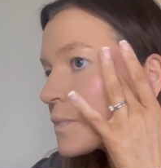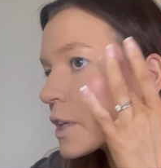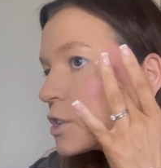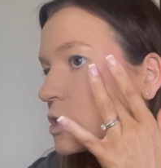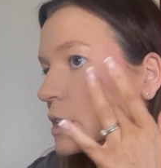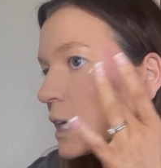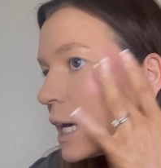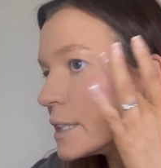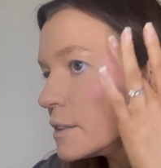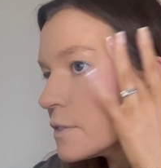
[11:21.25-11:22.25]
just to
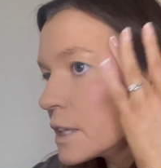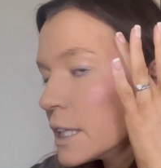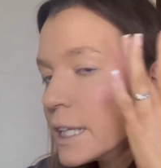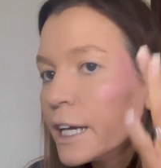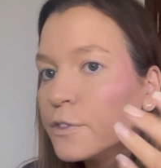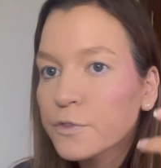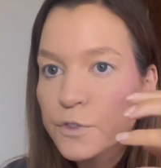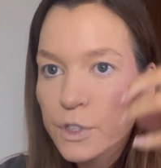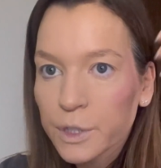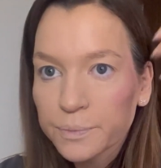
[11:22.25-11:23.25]
kind of
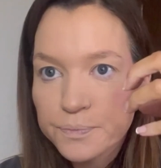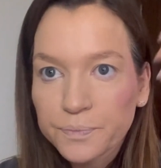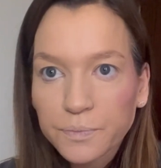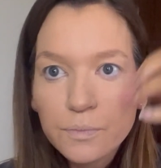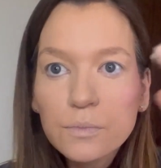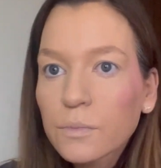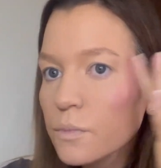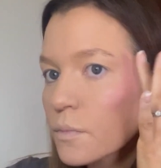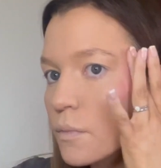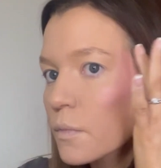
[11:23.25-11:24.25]
lift
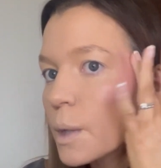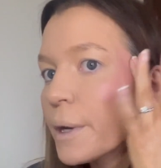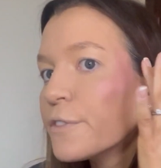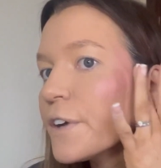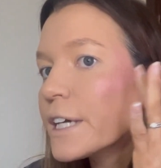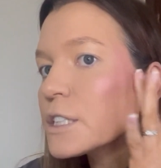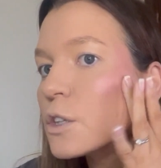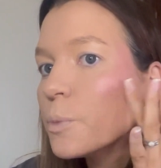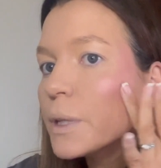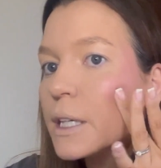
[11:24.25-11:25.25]
my face
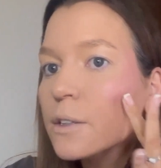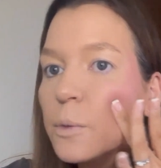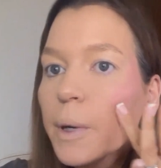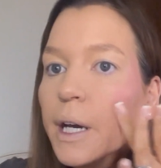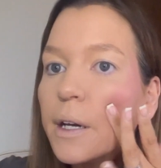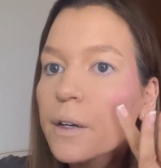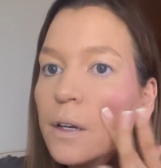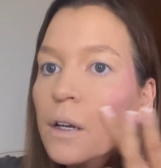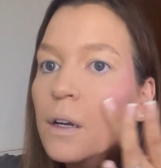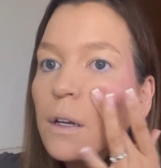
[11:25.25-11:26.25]
up a little bit.
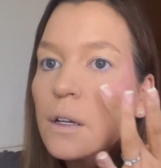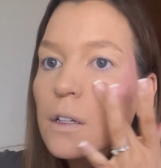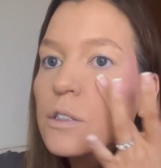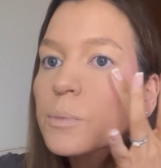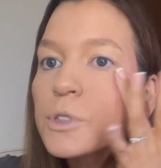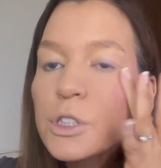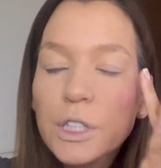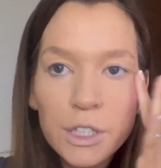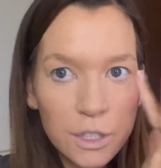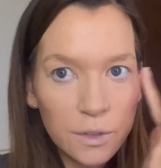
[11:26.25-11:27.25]
So I'm just
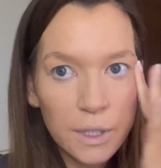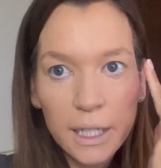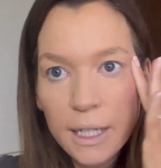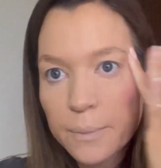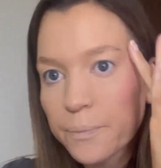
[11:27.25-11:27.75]
going to do that